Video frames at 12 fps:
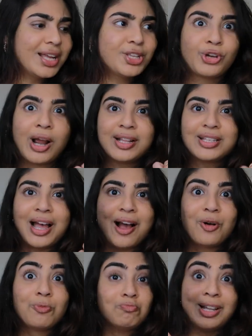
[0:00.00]
you guys try this
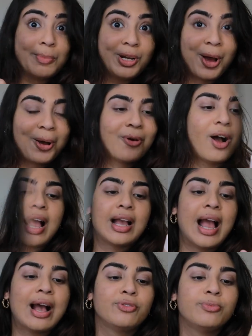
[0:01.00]
out, let me know. I
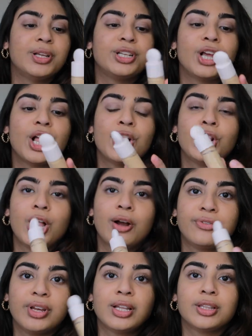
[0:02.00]
have been
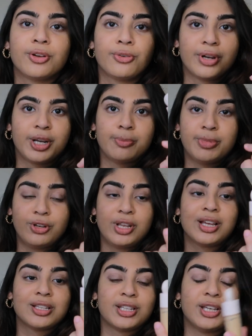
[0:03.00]
loving the Rare Beauty
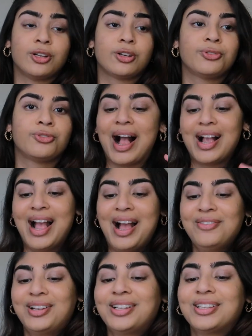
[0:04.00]
Concealer. I
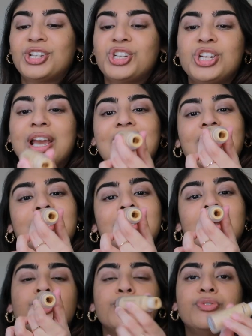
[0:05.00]
have it in the
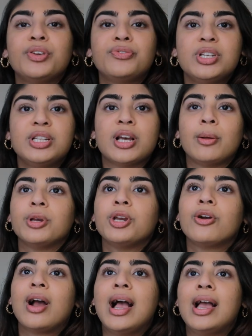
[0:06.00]
shade
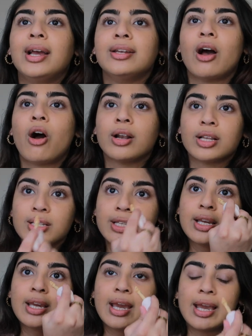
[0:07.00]
250W, and
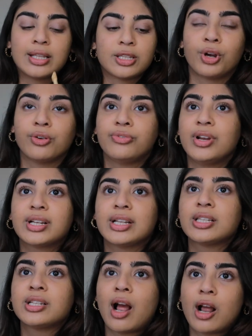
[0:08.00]
honestly, it's perfect.
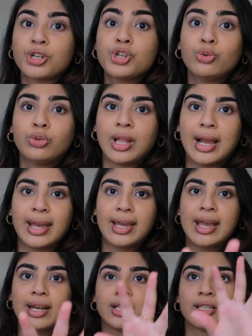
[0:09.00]
It's not too
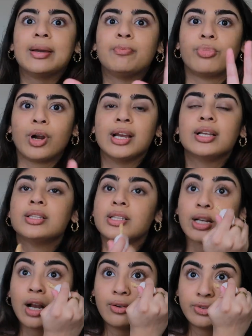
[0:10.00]
light, and it brightens,
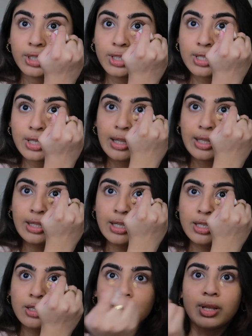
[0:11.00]
it covers. I think
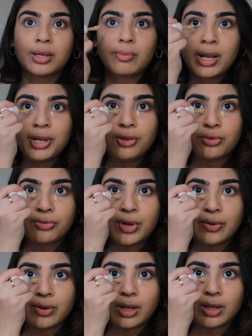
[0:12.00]
this is like my new
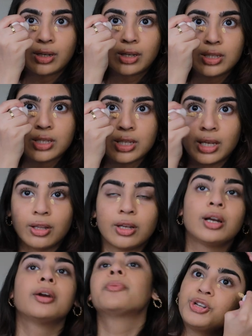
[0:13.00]
favorite
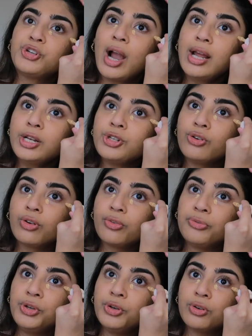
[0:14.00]
concealer. I try to do a
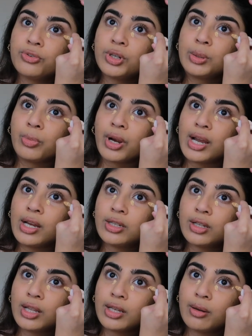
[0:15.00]
review of her
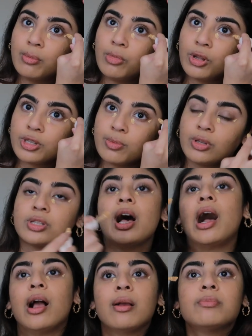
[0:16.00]
brand like multiple
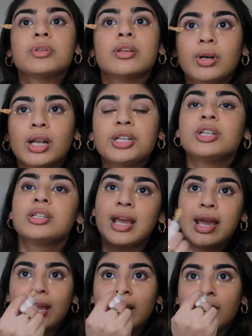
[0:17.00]
times, but I just
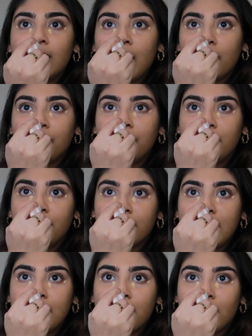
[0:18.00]
hated how the video
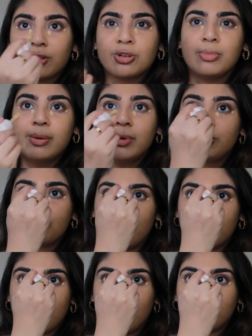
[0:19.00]
came out, so maybe I'll
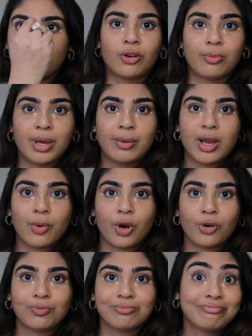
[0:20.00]
try again, or maybe I
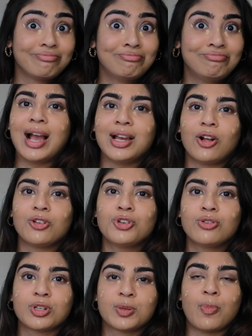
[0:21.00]
won't. I
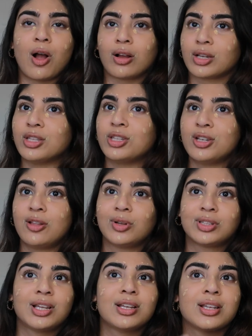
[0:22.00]
also spot conceal
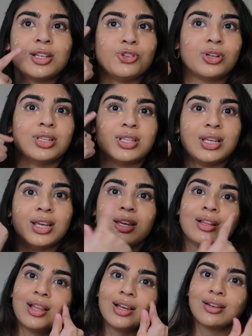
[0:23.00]
with this, as you can
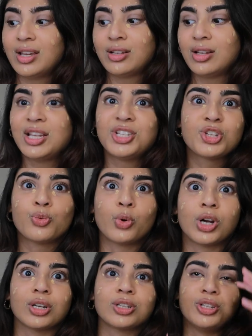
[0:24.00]
see, like it just
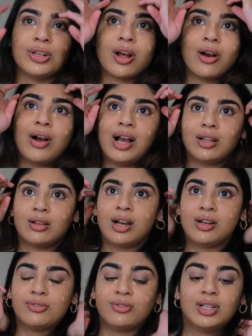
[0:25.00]
works, you know.
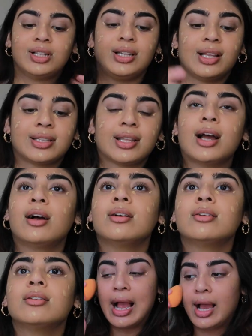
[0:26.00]
I really like that.
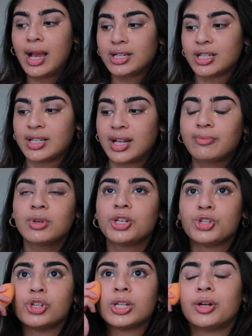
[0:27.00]
I just said I'm gonna
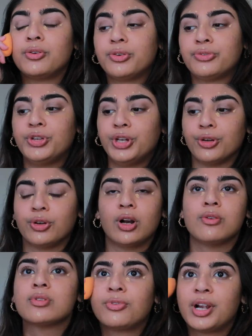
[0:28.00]
do like a review
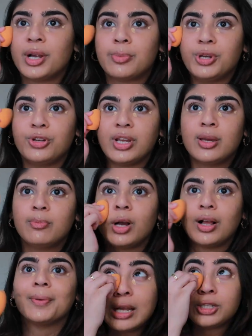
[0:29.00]
of Rare Beauty,
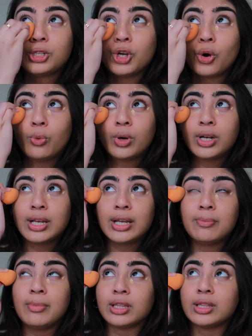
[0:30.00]
but I don't want to
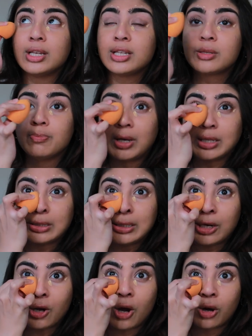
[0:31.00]
admit this, but
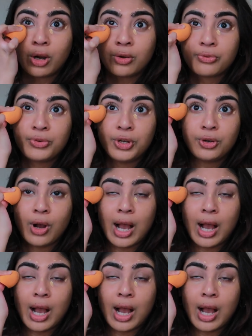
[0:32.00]
there are a few